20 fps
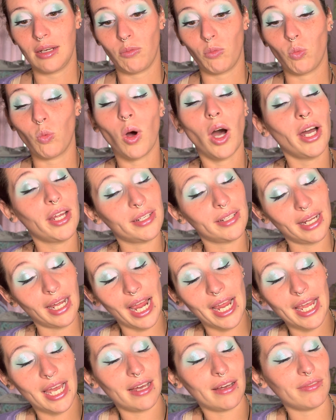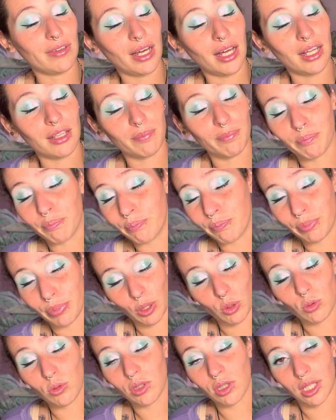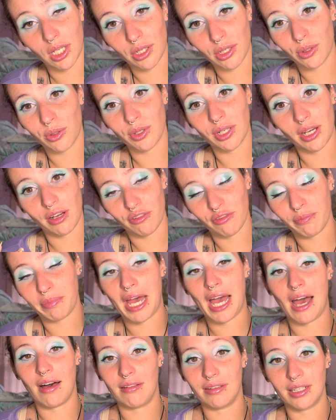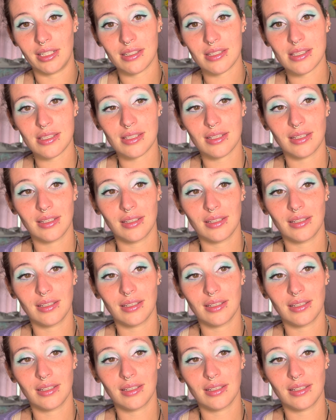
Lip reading: One, I have a boatload of palettes,